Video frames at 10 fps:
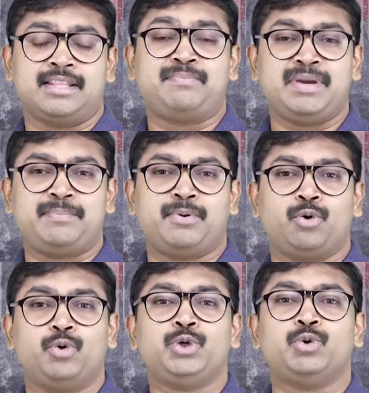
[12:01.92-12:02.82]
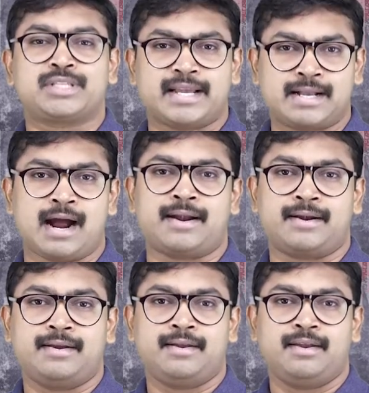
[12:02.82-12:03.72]
the people who use a gun
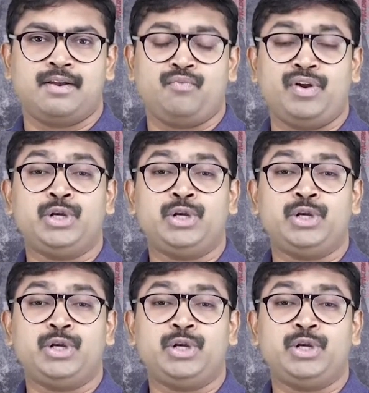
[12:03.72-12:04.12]
will